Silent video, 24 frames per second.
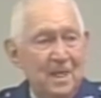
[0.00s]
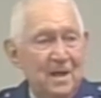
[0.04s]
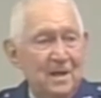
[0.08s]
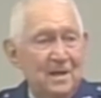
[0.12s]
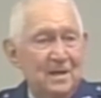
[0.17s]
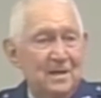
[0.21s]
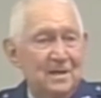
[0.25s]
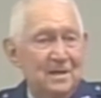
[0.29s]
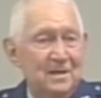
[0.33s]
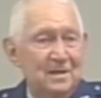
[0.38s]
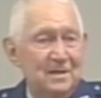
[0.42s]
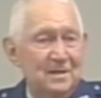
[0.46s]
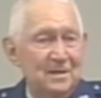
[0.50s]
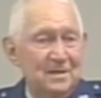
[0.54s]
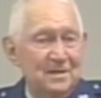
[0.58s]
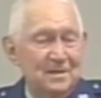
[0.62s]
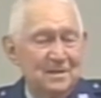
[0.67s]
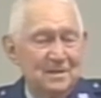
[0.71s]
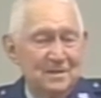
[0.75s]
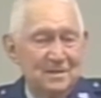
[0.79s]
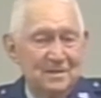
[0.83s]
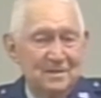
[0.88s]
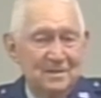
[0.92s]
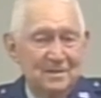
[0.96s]
And
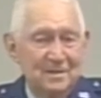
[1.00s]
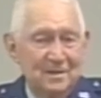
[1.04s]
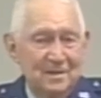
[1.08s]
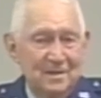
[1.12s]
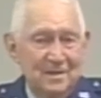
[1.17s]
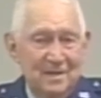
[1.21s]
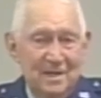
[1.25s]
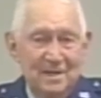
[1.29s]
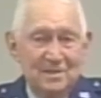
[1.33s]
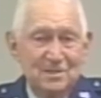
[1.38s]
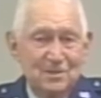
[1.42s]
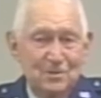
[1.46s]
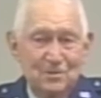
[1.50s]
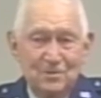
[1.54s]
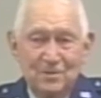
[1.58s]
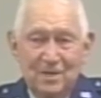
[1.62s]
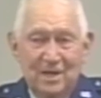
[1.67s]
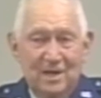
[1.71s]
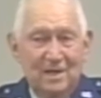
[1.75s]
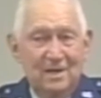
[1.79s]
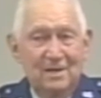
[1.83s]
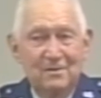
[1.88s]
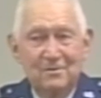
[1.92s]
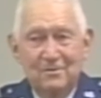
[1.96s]
uh, that's the only
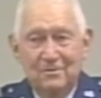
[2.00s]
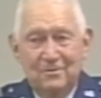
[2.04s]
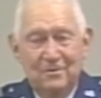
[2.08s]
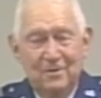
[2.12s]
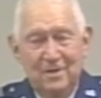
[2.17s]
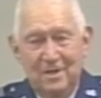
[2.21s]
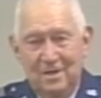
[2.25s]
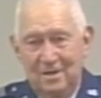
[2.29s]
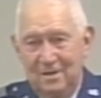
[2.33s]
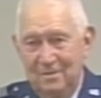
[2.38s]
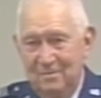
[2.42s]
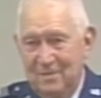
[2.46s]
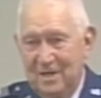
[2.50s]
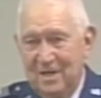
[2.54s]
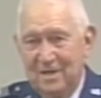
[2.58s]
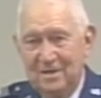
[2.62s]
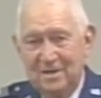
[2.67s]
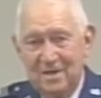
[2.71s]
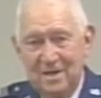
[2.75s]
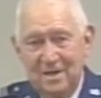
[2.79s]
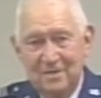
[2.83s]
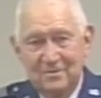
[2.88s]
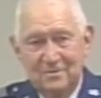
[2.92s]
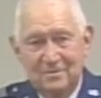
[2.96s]
thing I regretted about
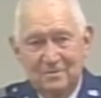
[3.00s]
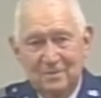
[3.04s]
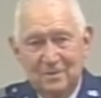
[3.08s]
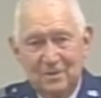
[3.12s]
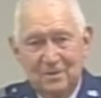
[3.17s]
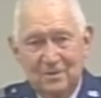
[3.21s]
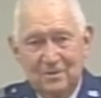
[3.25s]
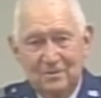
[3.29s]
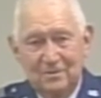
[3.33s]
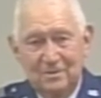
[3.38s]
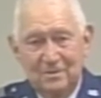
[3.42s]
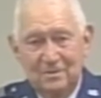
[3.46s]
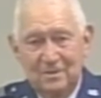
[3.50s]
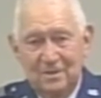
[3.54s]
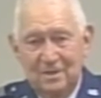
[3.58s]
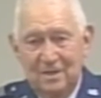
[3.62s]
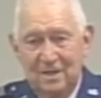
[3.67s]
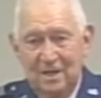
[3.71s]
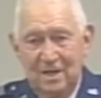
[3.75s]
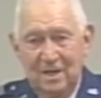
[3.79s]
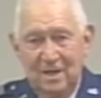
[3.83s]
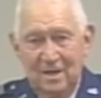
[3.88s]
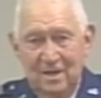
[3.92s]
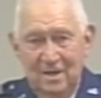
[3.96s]
that was because
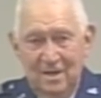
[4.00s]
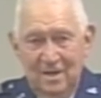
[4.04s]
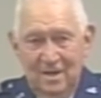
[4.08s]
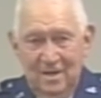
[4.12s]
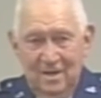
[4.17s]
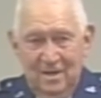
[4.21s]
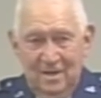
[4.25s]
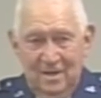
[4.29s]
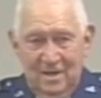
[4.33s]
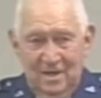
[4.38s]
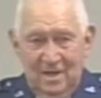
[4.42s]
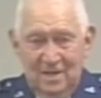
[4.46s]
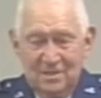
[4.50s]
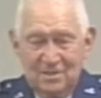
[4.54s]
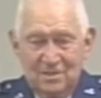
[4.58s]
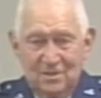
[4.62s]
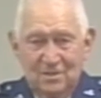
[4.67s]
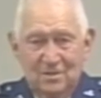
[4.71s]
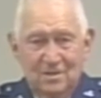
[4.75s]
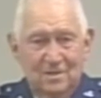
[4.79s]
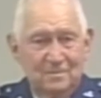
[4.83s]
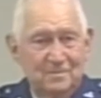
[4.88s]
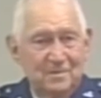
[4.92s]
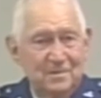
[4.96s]
I
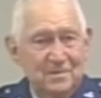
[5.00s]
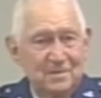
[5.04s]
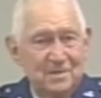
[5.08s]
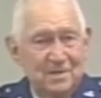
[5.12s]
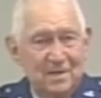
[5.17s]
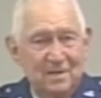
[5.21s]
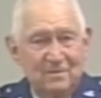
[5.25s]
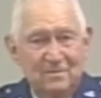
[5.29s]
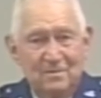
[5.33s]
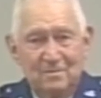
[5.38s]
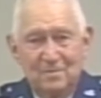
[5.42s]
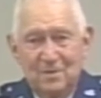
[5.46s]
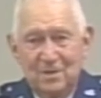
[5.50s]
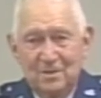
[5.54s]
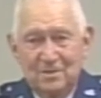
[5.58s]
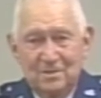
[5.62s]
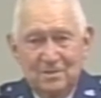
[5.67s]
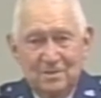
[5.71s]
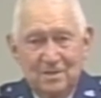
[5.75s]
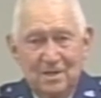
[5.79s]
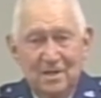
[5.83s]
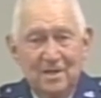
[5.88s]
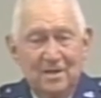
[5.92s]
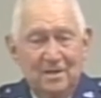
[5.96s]
saw him several
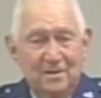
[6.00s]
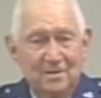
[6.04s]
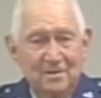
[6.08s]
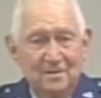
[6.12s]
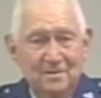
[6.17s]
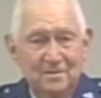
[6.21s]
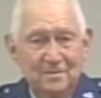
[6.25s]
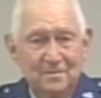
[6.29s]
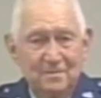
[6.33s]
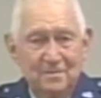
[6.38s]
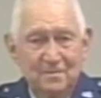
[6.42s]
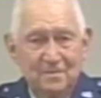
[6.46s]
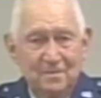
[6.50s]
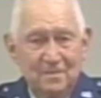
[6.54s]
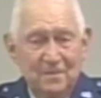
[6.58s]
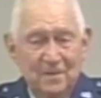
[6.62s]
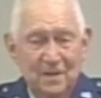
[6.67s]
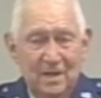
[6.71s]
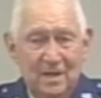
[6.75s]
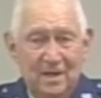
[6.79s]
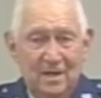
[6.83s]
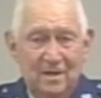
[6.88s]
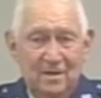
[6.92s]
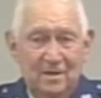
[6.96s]
months later,
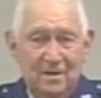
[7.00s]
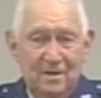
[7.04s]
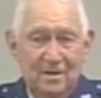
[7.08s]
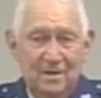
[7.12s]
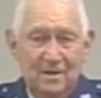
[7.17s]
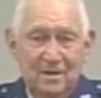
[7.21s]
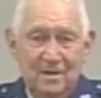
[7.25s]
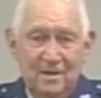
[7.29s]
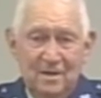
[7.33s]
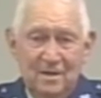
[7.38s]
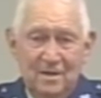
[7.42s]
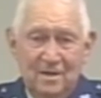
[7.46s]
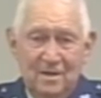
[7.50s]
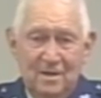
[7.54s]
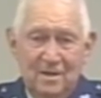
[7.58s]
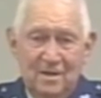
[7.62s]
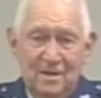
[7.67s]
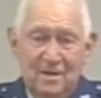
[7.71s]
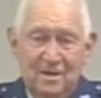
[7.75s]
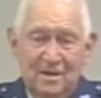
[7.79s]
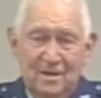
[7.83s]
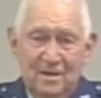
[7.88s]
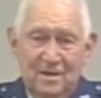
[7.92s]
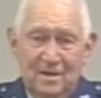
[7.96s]
and
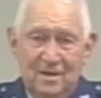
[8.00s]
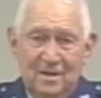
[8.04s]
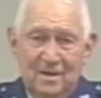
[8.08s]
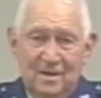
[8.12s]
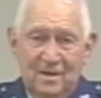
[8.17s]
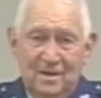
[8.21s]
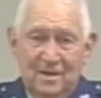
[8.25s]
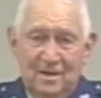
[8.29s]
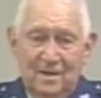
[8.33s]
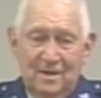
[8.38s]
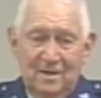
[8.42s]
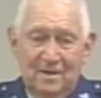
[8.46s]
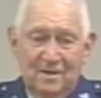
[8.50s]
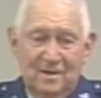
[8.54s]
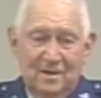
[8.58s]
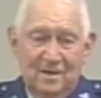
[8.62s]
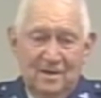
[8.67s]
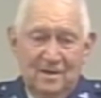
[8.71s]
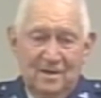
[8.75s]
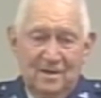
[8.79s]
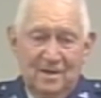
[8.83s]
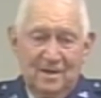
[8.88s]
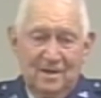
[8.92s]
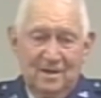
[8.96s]
and
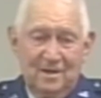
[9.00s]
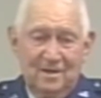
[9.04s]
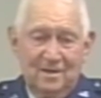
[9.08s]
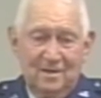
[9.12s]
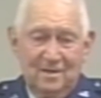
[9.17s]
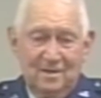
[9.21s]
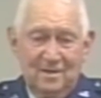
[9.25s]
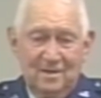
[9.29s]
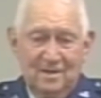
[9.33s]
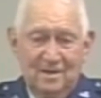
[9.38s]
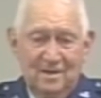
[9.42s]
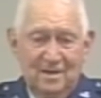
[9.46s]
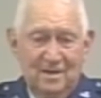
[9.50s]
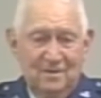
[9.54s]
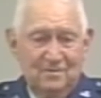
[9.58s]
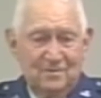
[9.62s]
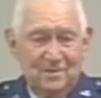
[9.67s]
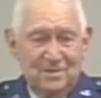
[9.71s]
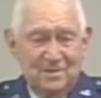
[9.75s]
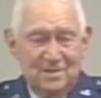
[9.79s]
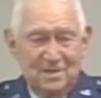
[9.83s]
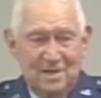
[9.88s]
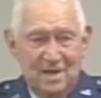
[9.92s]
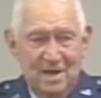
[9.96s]
uh, he would
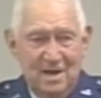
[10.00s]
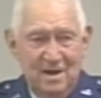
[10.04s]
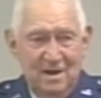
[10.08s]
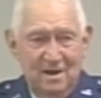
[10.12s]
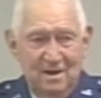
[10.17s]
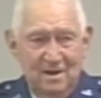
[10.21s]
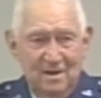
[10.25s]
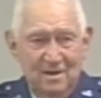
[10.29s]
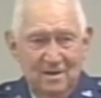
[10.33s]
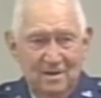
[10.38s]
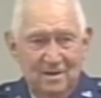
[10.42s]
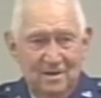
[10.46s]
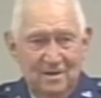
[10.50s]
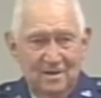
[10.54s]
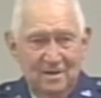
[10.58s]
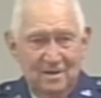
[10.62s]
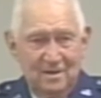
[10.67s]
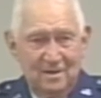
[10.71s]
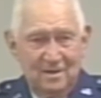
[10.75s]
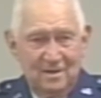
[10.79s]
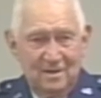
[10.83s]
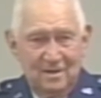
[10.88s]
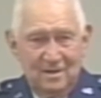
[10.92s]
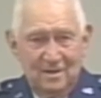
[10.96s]
stare,
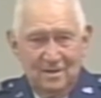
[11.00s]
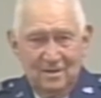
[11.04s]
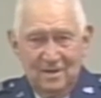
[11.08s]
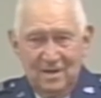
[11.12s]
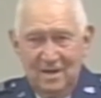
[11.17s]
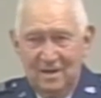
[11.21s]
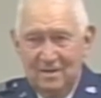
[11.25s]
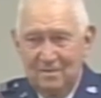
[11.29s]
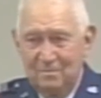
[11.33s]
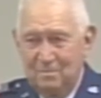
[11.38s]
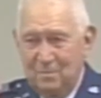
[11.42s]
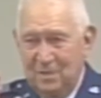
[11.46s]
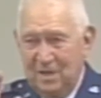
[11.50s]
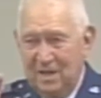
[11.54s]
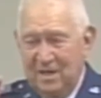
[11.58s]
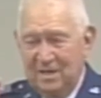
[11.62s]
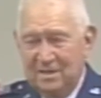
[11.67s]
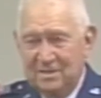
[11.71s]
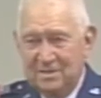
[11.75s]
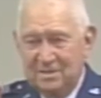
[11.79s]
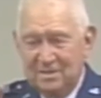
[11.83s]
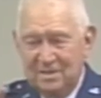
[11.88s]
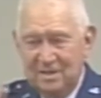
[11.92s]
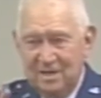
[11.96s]
had a
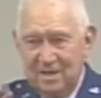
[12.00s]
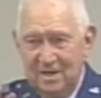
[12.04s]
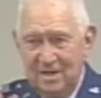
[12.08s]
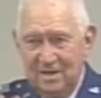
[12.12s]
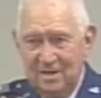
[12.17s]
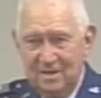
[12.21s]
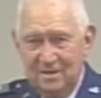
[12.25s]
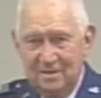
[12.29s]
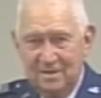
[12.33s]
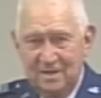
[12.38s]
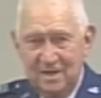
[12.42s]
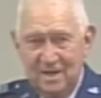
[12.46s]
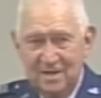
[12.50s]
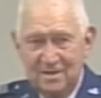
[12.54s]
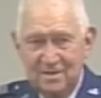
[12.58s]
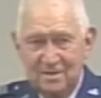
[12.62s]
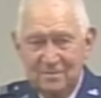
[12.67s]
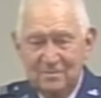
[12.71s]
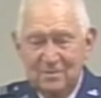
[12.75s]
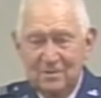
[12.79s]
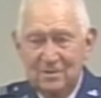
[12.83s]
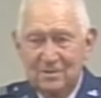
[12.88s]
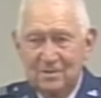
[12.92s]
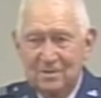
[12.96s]
blank stare, He'd look at you,
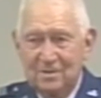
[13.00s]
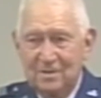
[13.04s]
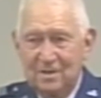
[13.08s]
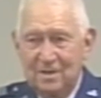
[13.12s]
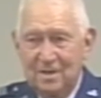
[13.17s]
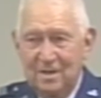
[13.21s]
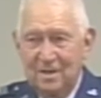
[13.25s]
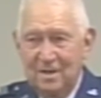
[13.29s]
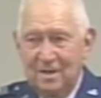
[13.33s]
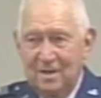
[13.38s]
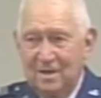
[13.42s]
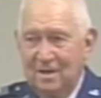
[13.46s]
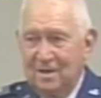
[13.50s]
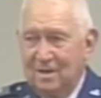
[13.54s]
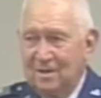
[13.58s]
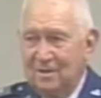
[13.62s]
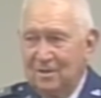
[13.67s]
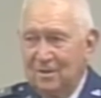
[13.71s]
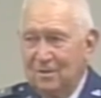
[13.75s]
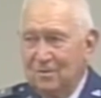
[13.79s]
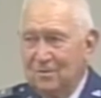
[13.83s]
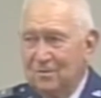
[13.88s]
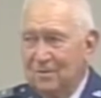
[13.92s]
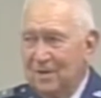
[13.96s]
but
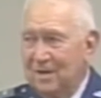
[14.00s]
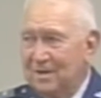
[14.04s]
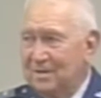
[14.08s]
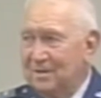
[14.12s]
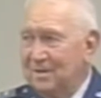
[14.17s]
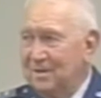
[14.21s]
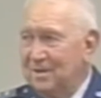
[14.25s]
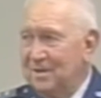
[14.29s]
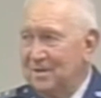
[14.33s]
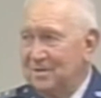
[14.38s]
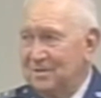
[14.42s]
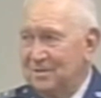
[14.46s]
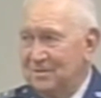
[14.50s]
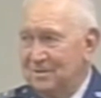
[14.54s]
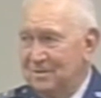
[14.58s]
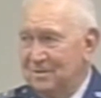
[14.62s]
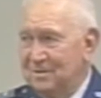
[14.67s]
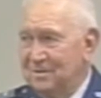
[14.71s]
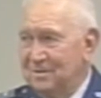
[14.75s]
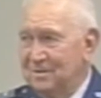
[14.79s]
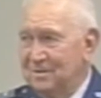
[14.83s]
no recognition.